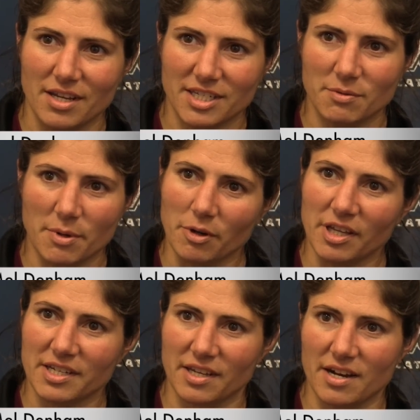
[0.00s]
seemed to be
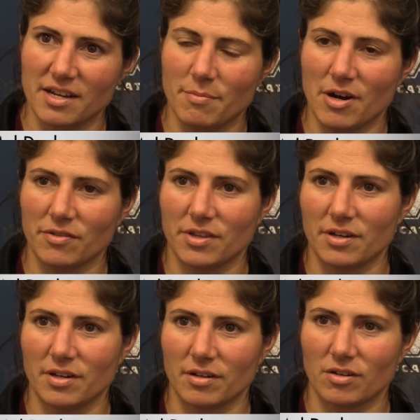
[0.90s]
really excited about
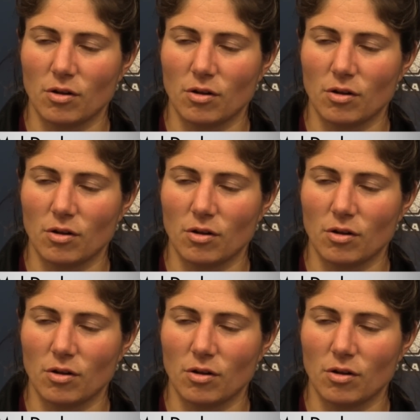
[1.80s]
the